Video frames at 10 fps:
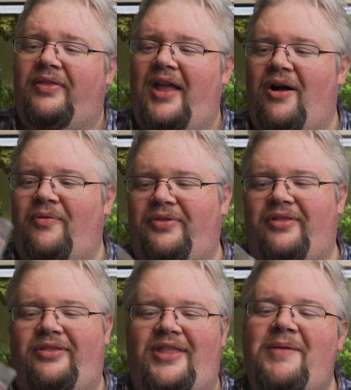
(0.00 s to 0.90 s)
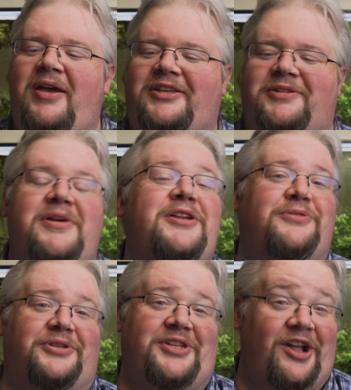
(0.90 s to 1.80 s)
Now, they make some
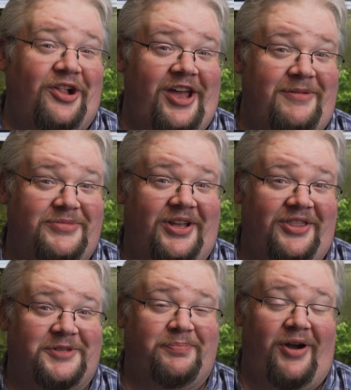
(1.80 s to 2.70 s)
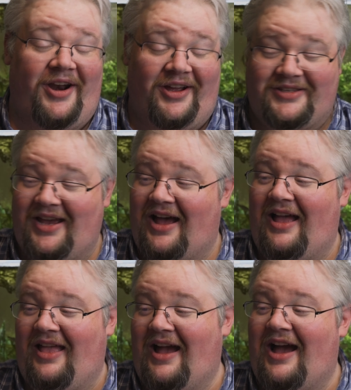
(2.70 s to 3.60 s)
interesting claims on this product.
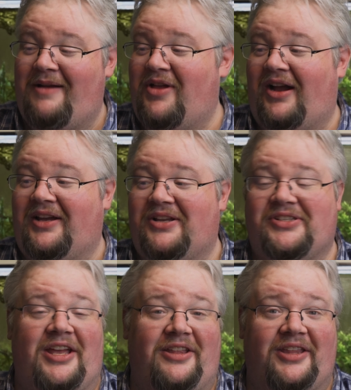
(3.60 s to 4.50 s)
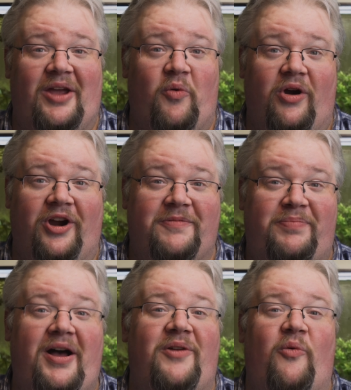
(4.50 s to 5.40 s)
I'm not going to say that they work,
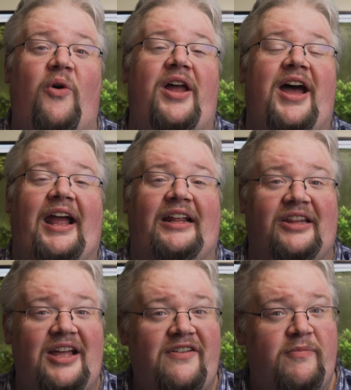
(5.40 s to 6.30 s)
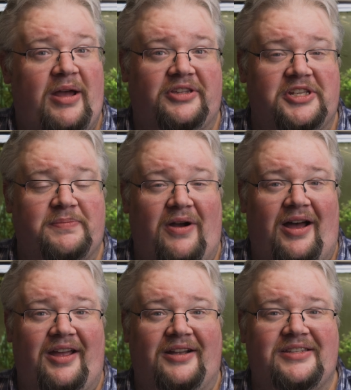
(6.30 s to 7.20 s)
but what I love about this
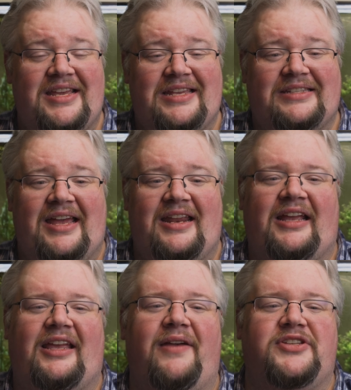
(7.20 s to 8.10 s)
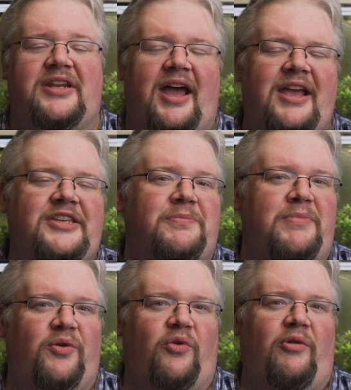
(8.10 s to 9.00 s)
product is that it gives a nice
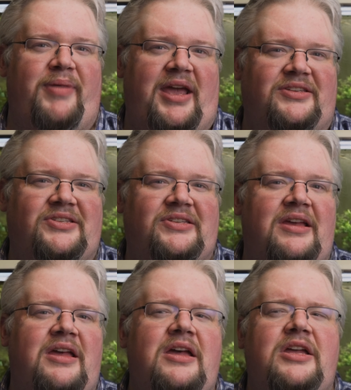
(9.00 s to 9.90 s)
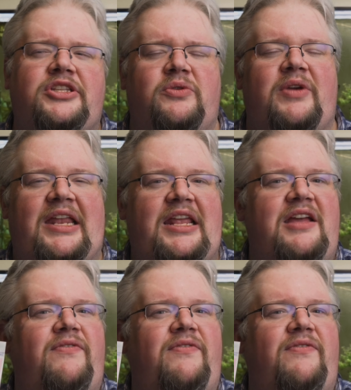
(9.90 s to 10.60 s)
mineral base to any